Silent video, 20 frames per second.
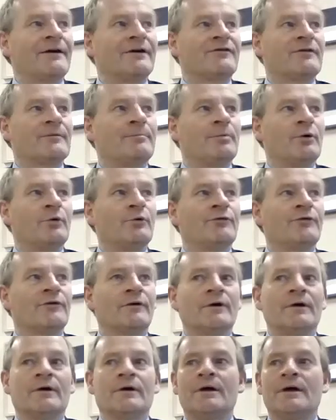I suppose
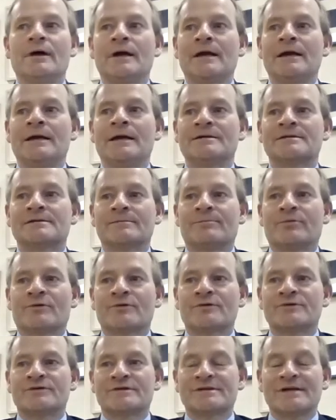it is
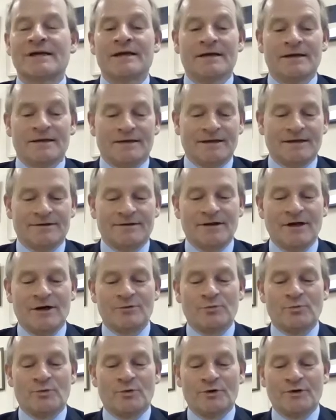important to say that
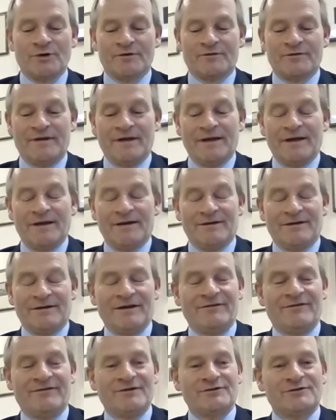not one of
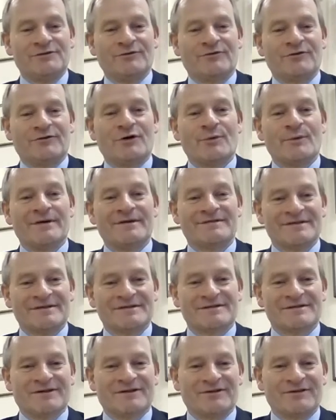these issues
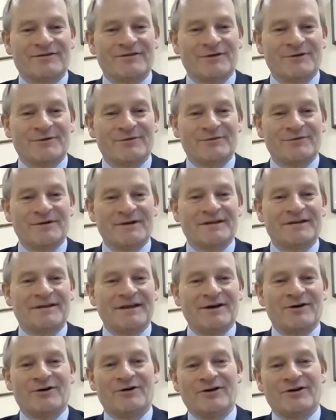coexists on its own.
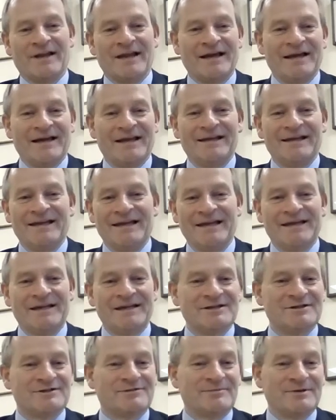They all link
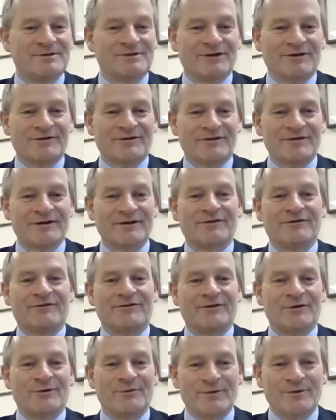into each other.
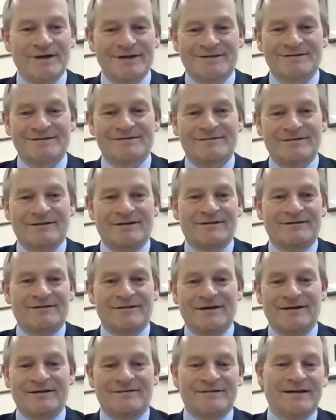So it's
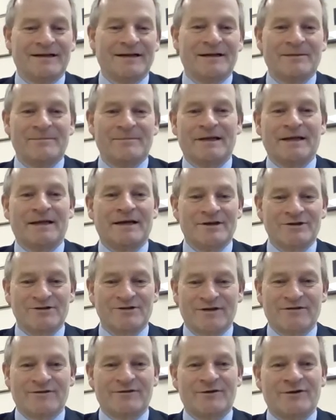a little bit like a
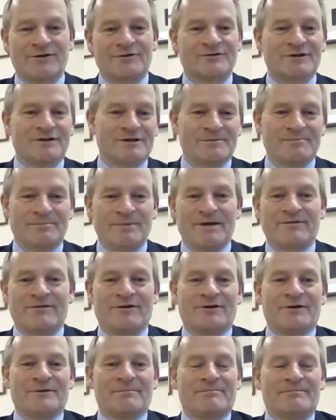jigsaw and trying to piece
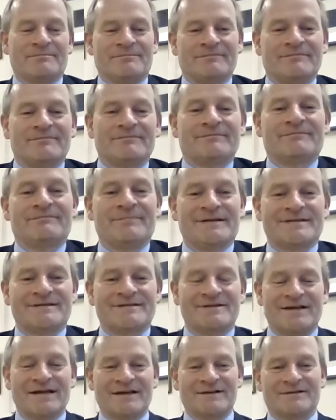all the bits
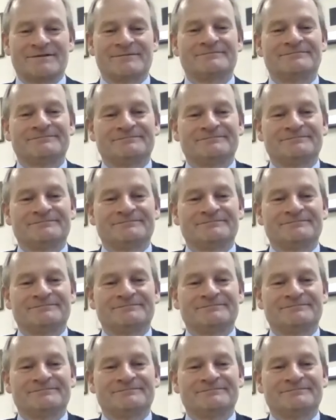together.